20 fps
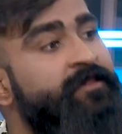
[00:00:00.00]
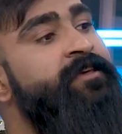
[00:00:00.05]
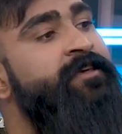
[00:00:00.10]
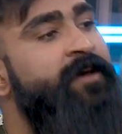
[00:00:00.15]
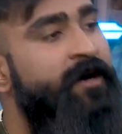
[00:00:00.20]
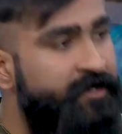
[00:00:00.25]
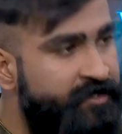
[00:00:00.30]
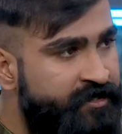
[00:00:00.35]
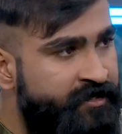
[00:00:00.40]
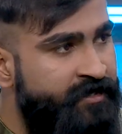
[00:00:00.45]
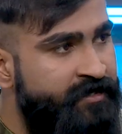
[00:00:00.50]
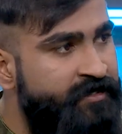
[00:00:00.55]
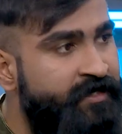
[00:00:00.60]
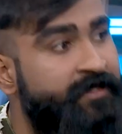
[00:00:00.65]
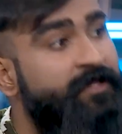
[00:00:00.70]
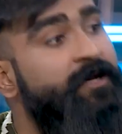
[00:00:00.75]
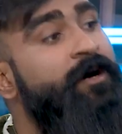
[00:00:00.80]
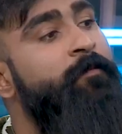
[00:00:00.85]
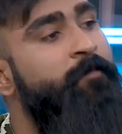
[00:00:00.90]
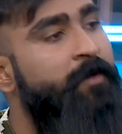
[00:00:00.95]
youngsters in
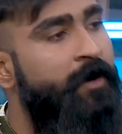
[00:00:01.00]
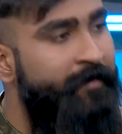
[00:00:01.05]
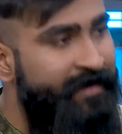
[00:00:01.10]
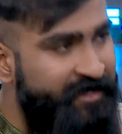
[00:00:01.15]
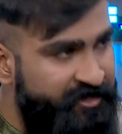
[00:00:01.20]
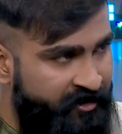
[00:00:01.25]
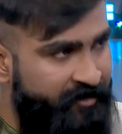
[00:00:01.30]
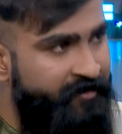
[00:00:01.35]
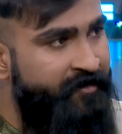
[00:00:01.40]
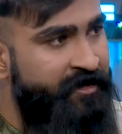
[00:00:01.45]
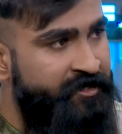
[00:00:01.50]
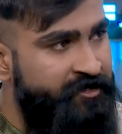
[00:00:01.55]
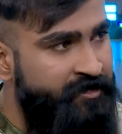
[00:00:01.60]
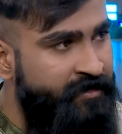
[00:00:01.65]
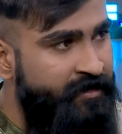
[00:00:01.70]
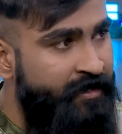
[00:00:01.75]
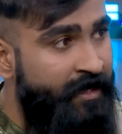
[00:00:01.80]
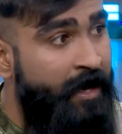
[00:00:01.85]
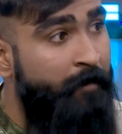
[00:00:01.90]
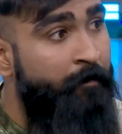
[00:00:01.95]
the upcoming
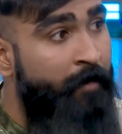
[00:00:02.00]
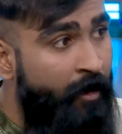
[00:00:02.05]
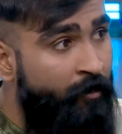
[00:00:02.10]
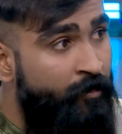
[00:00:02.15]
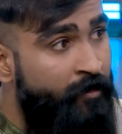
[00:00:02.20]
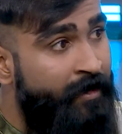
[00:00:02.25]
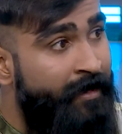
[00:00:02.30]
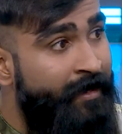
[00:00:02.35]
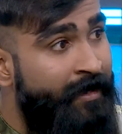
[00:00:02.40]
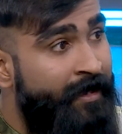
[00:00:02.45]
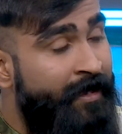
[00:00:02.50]
generation about